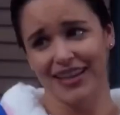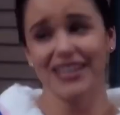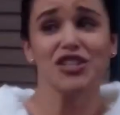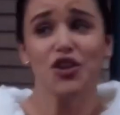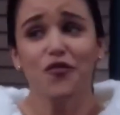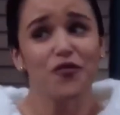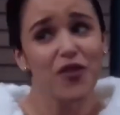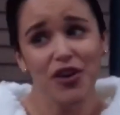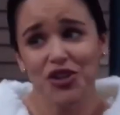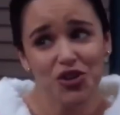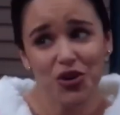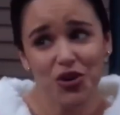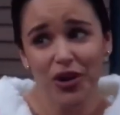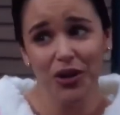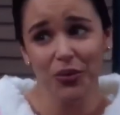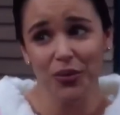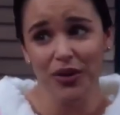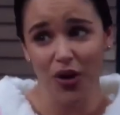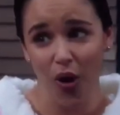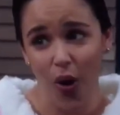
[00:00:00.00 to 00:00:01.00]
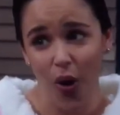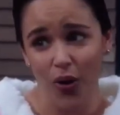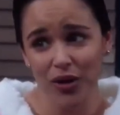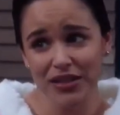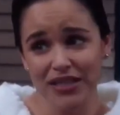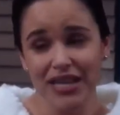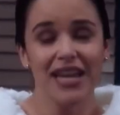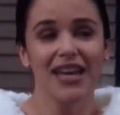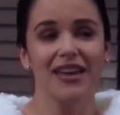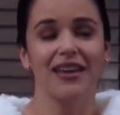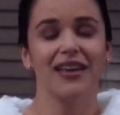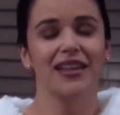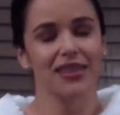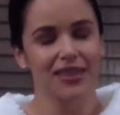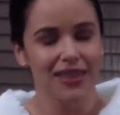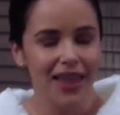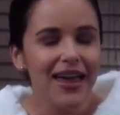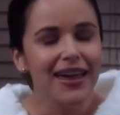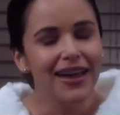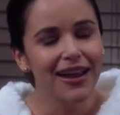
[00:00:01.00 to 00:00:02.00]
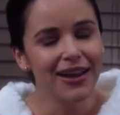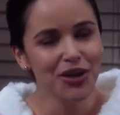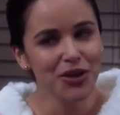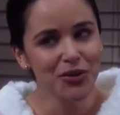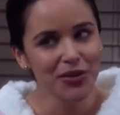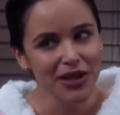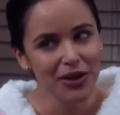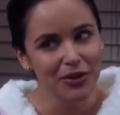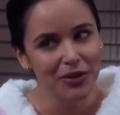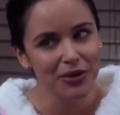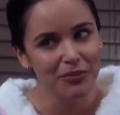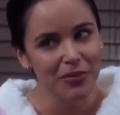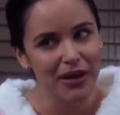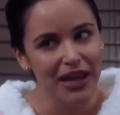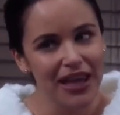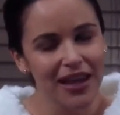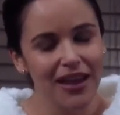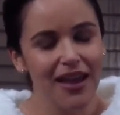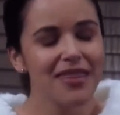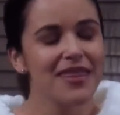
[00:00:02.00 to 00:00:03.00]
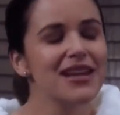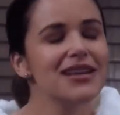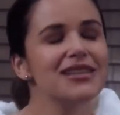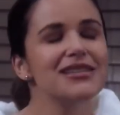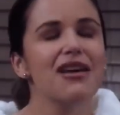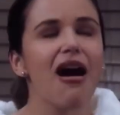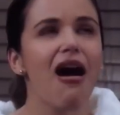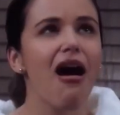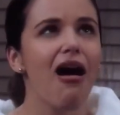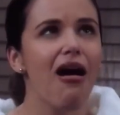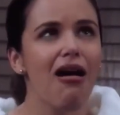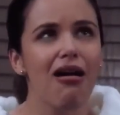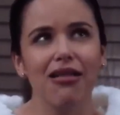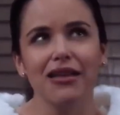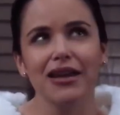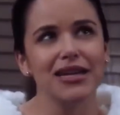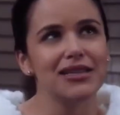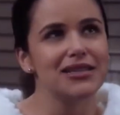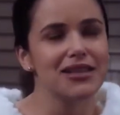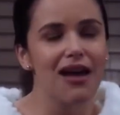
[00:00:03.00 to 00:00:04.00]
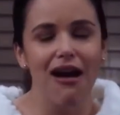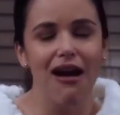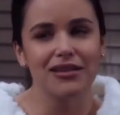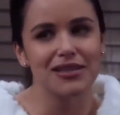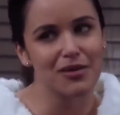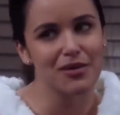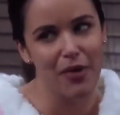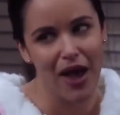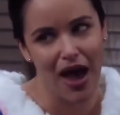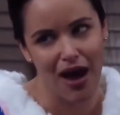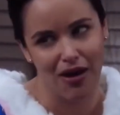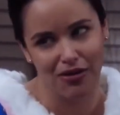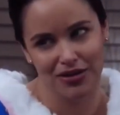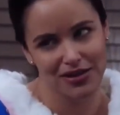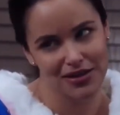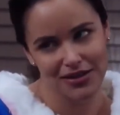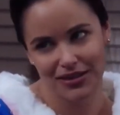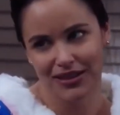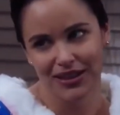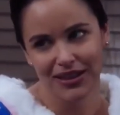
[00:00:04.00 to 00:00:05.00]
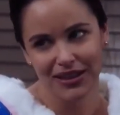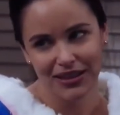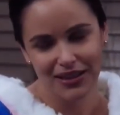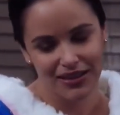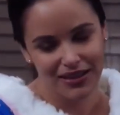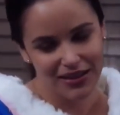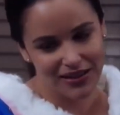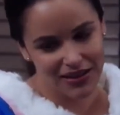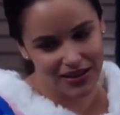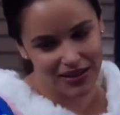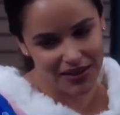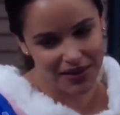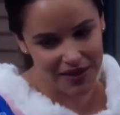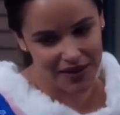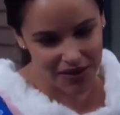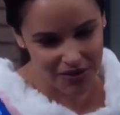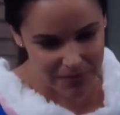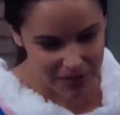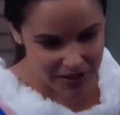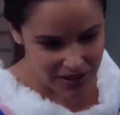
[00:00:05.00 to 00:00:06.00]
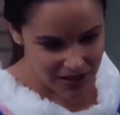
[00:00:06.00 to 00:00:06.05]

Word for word: so frustrated with Holt, like I knew he would be, that it's all he talks about in therapy.